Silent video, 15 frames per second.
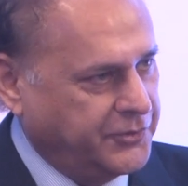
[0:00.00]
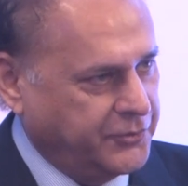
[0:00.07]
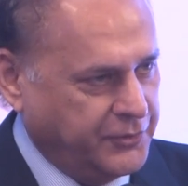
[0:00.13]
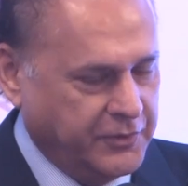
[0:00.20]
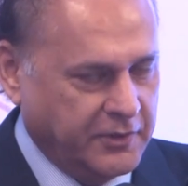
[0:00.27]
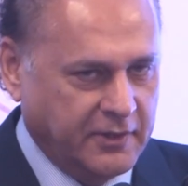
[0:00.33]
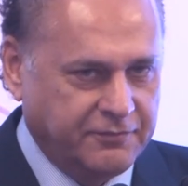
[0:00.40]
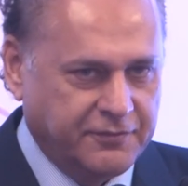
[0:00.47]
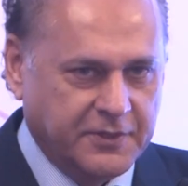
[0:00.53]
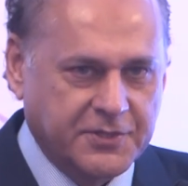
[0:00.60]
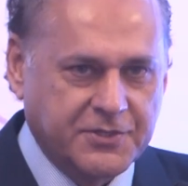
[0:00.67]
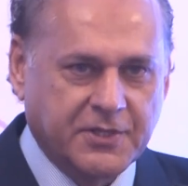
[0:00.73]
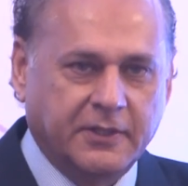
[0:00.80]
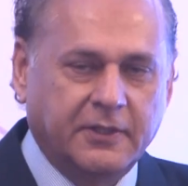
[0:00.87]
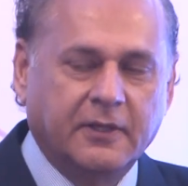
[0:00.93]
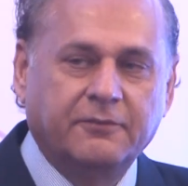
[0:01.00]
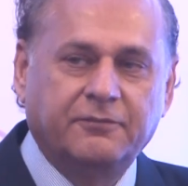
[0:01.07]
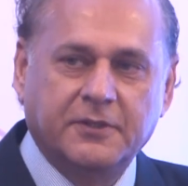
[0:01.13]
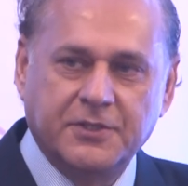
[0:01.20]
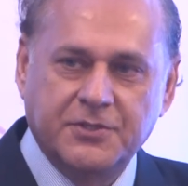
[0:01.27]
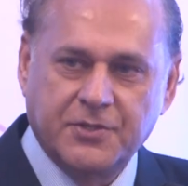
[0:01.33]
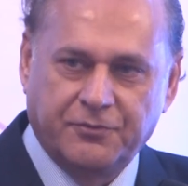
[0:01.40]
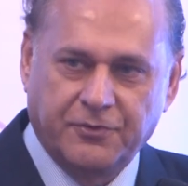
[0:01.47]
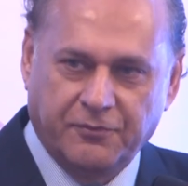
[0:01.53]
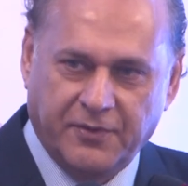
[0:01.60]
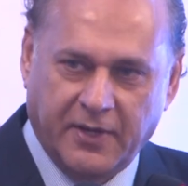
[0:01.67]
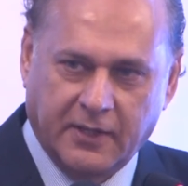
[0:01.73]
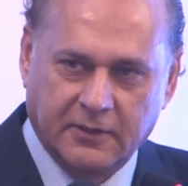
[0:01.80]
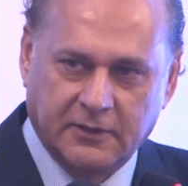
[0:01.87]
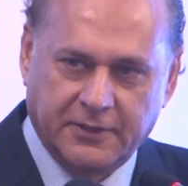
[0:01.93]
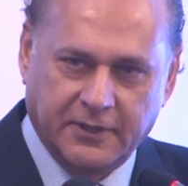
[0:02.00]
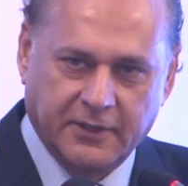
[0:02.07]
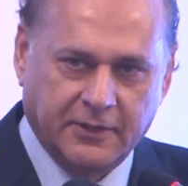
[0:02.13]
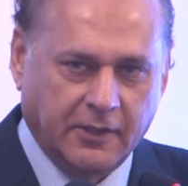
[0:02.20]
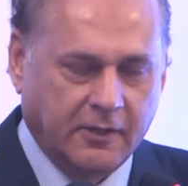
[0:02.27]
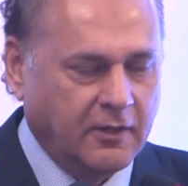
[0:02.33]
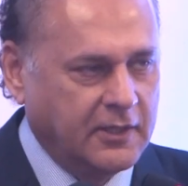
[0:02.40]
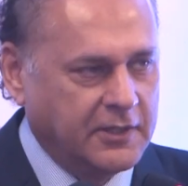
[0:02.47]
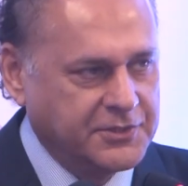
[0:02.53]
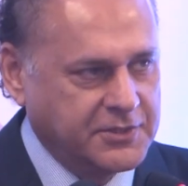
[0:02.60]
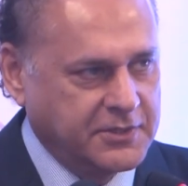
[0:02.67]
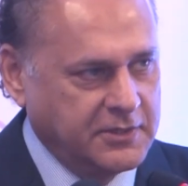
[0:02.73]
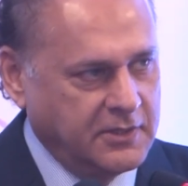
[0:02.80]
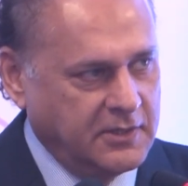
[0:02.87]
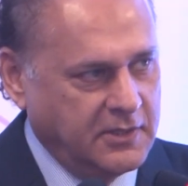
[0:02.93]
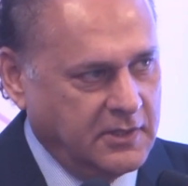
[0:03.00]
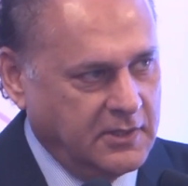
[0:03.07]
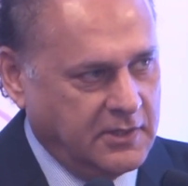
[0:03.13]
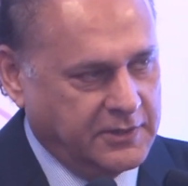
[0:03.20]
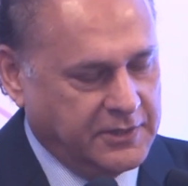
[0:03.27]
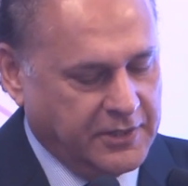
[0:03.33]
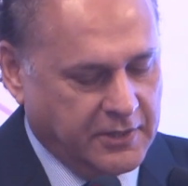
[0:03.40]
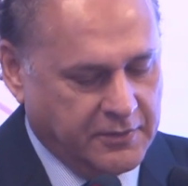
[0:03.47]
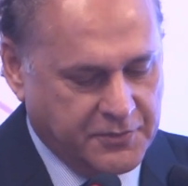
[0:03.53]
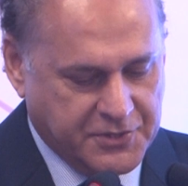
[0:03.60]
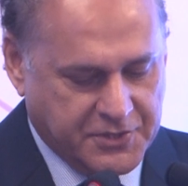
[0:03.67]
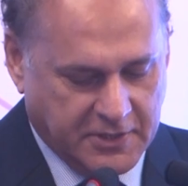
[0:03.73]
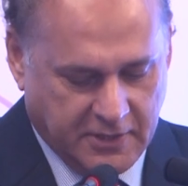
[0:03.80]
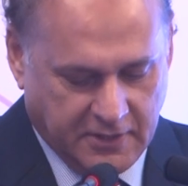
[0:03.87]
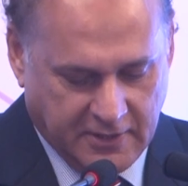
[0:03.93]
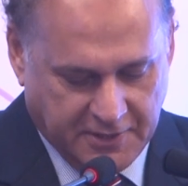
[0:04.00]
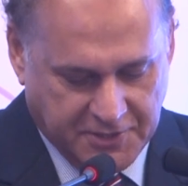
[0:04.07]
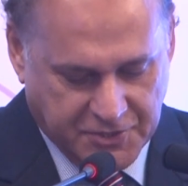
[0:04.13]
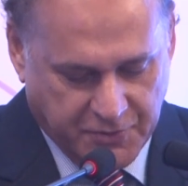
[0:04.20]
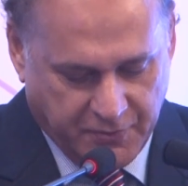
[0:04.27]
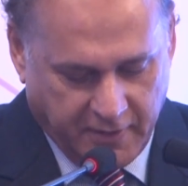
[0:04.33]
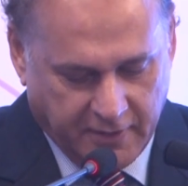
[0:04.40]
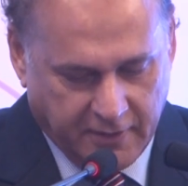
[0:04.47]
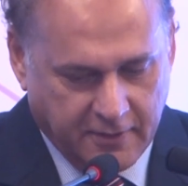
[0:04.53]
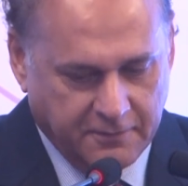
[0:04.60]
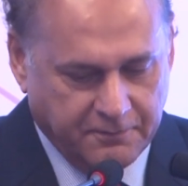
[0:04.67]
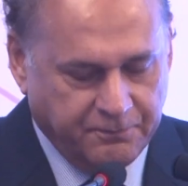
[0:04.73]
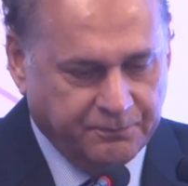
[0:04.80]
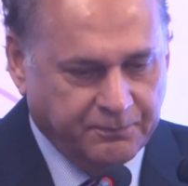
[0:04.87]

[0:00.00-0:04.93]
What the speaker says: through your efforts and the efforts of your faculty and the college, the university that is run.